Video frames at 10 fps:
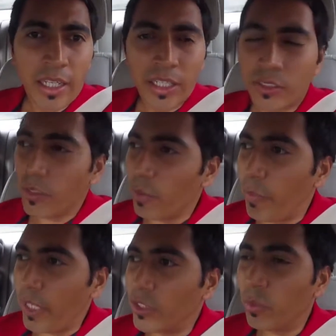And so the
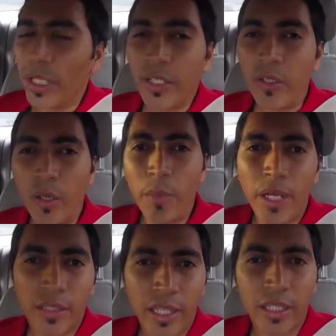best way to go
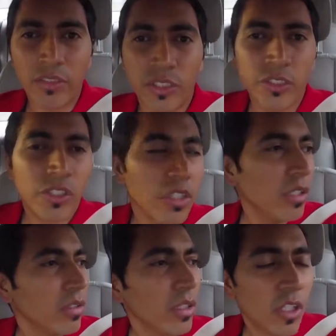about that is just
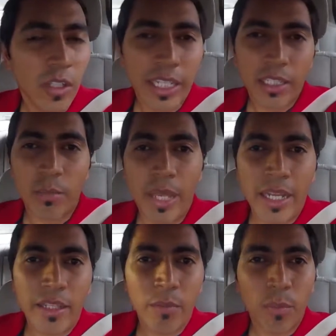look at the
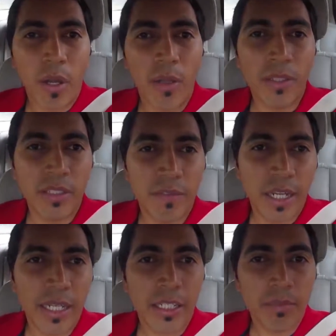back of the ball and
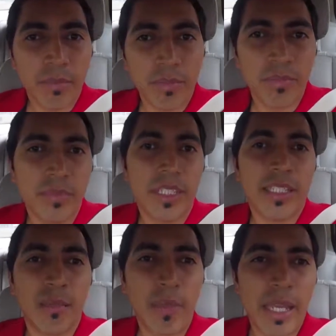divide it.
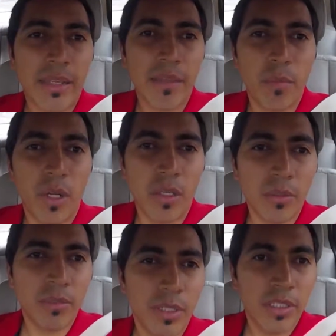Take the back of the
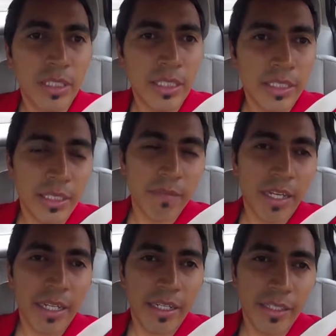ball,
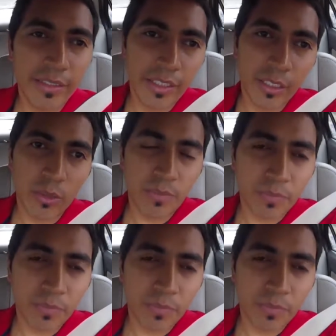divide it in two,